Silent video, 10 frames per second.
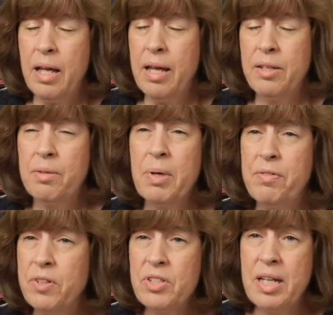and
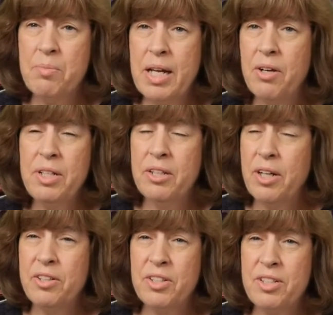my first time down here,
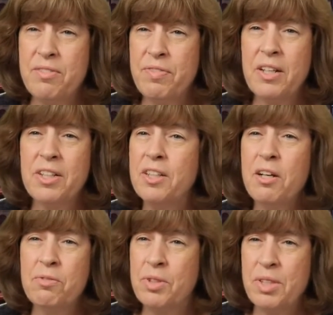I just fell in
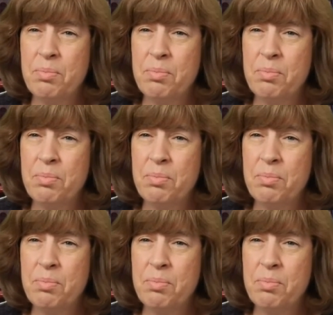love with